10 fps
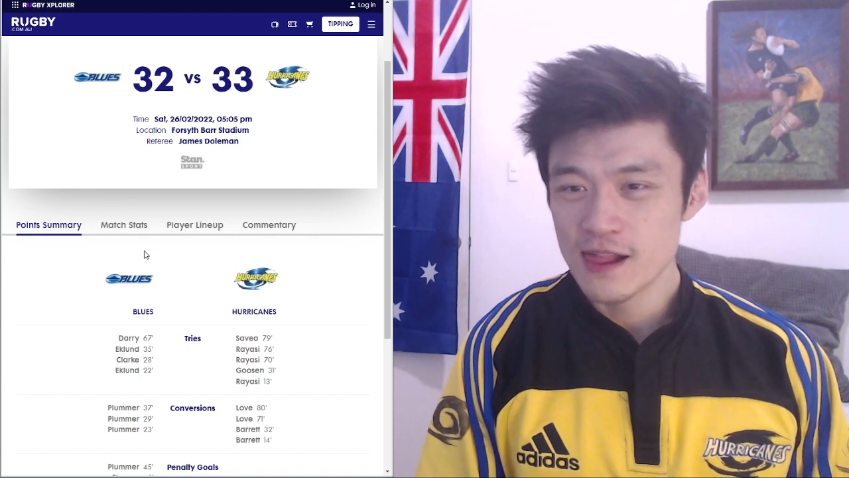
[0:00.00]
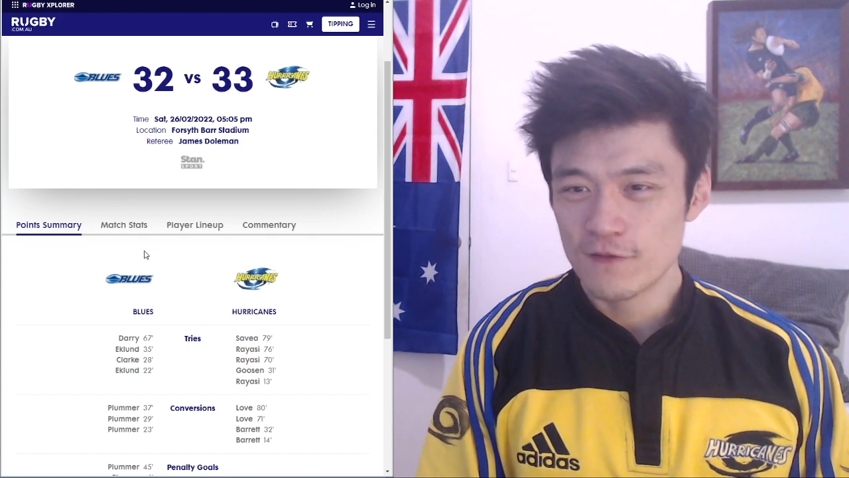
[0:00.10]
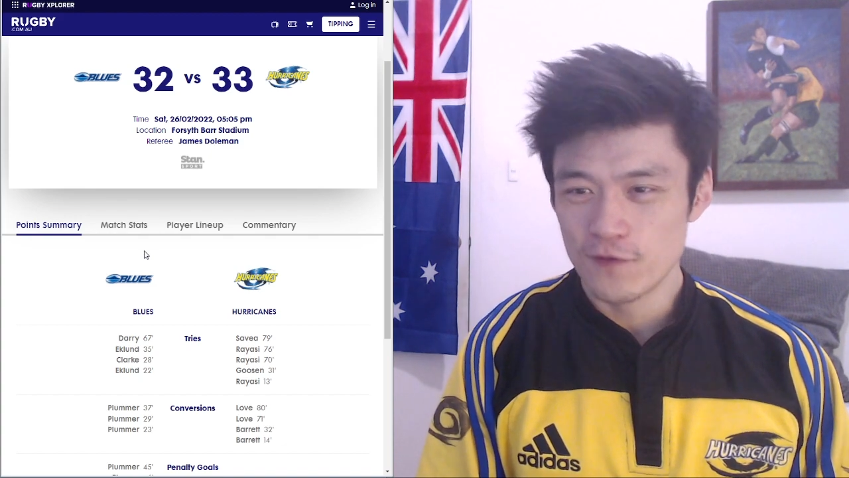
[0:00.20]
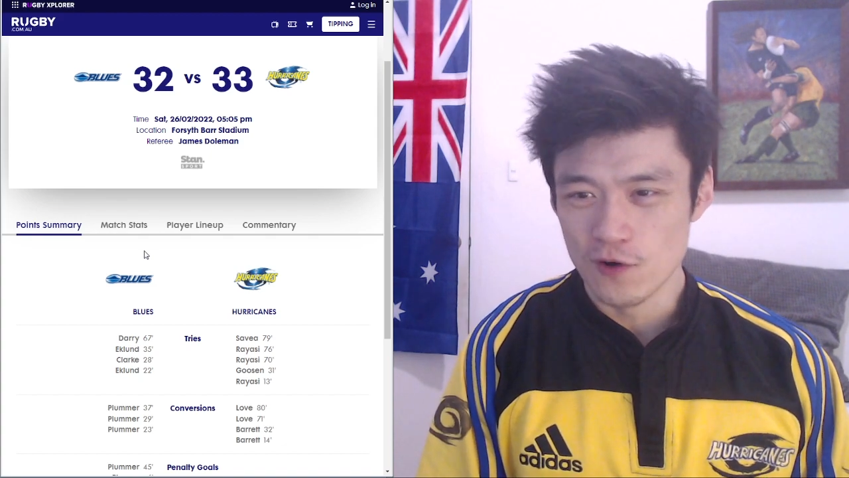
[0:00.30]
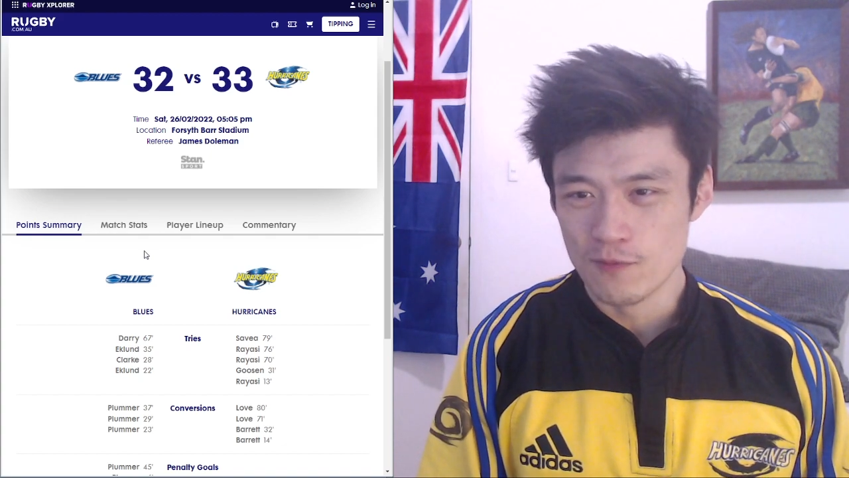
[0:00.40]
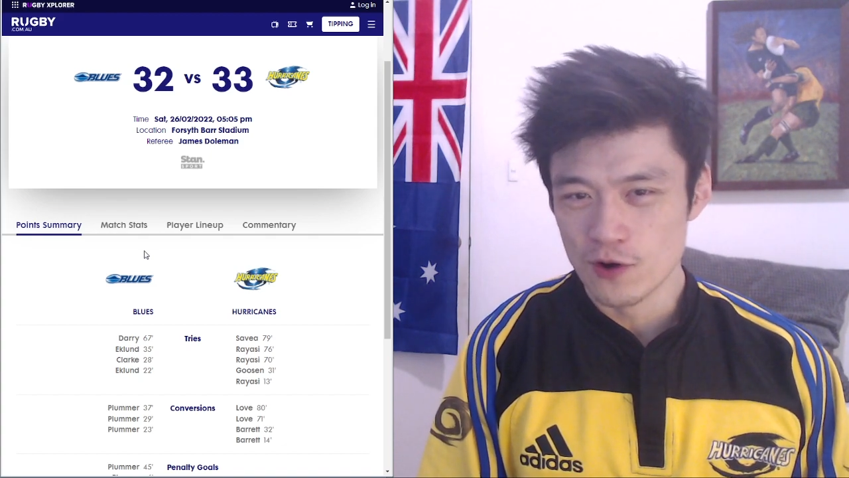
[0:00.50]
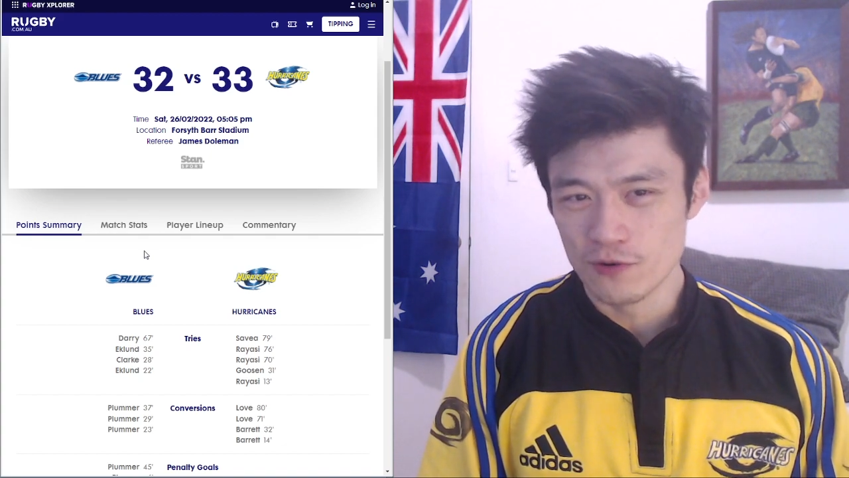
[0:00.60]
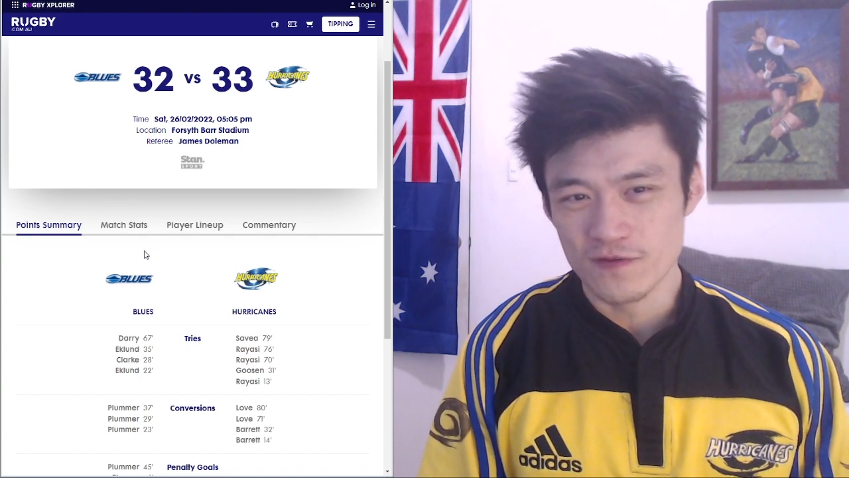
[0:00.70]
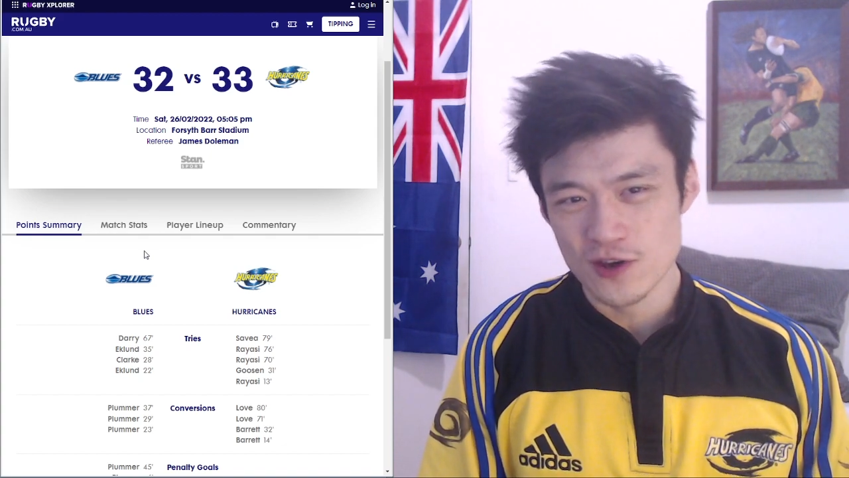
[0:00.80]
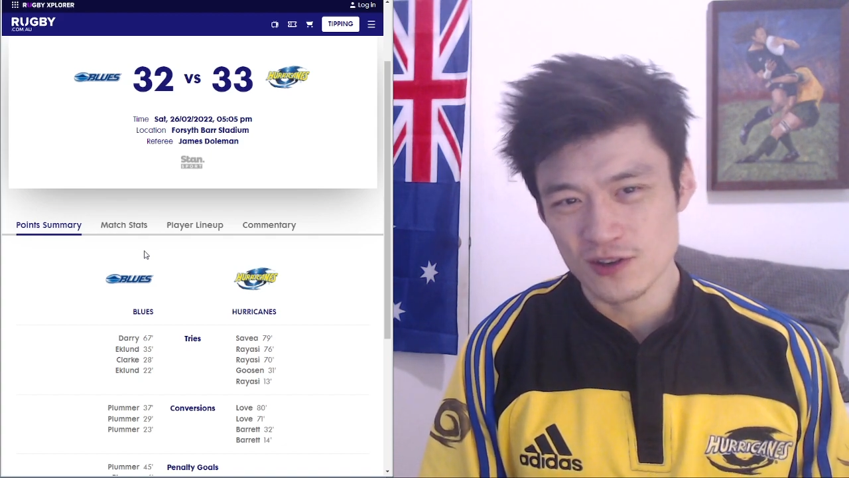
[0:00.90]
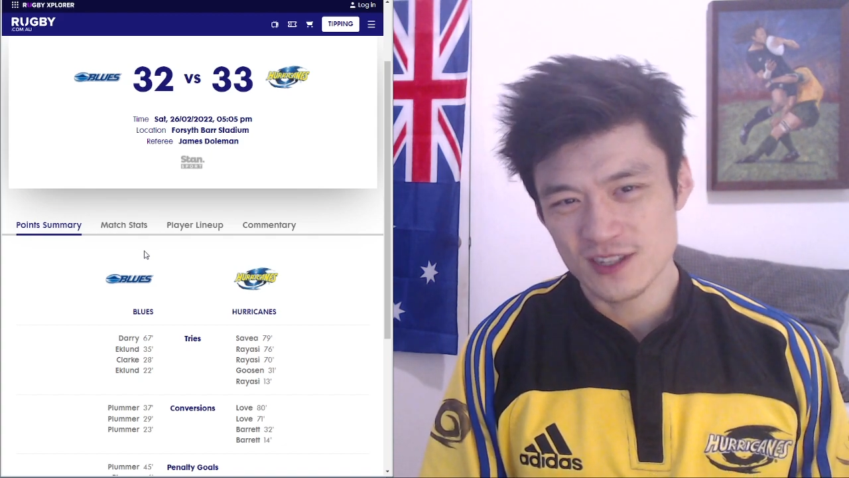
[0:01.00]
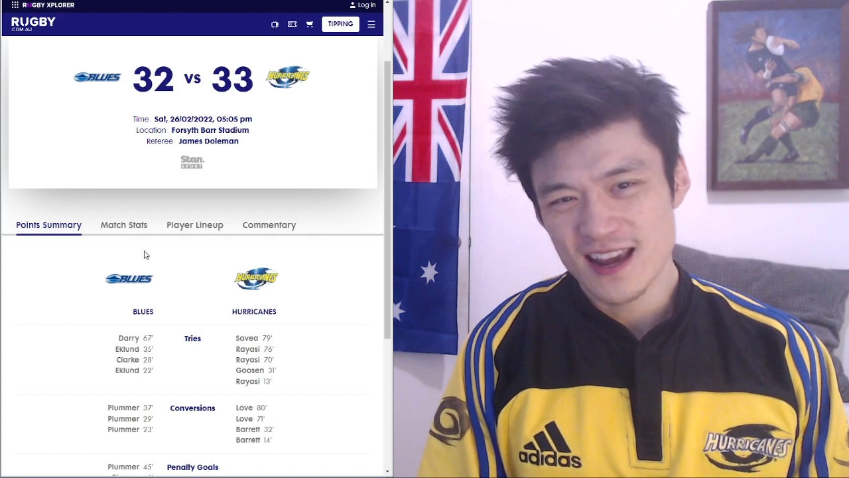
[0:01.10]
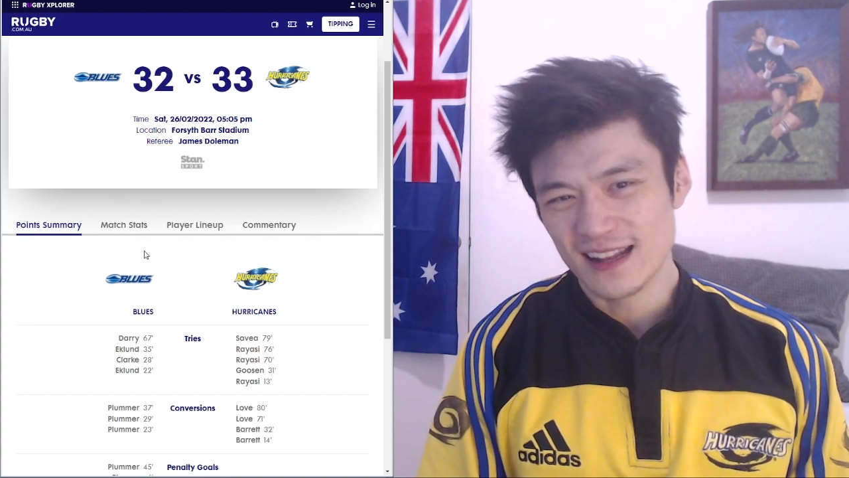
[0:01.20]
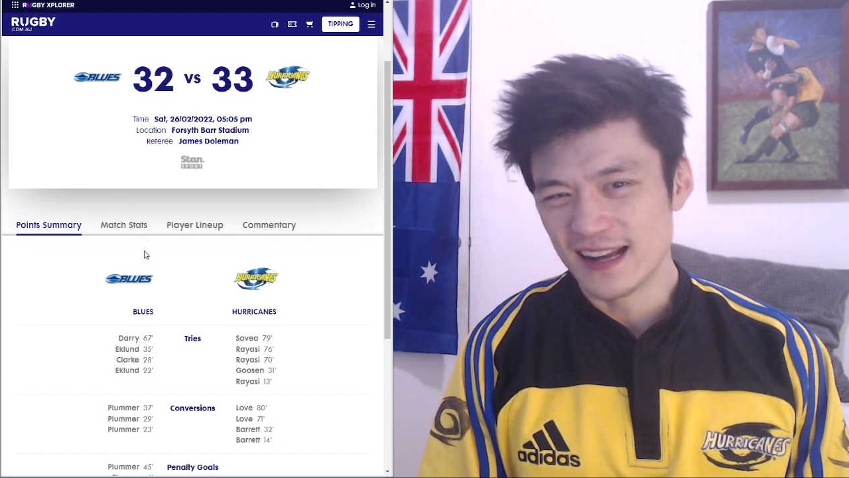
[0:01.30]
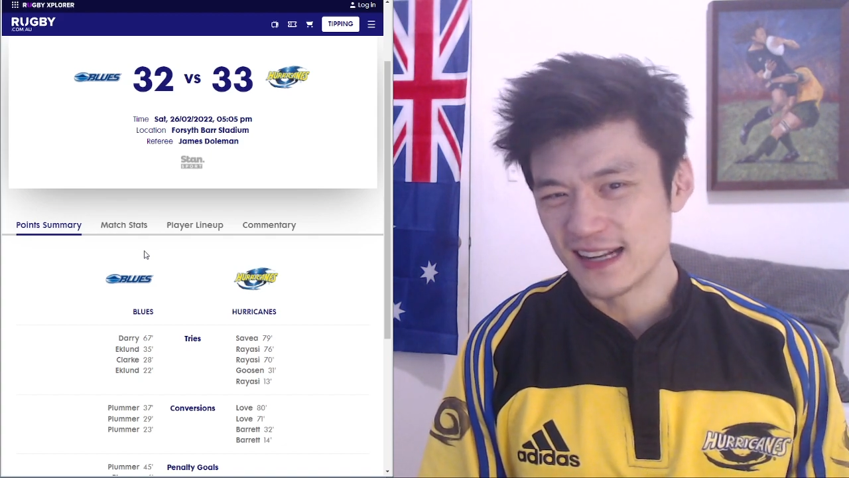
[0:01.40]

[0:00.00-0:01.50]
for more reviews later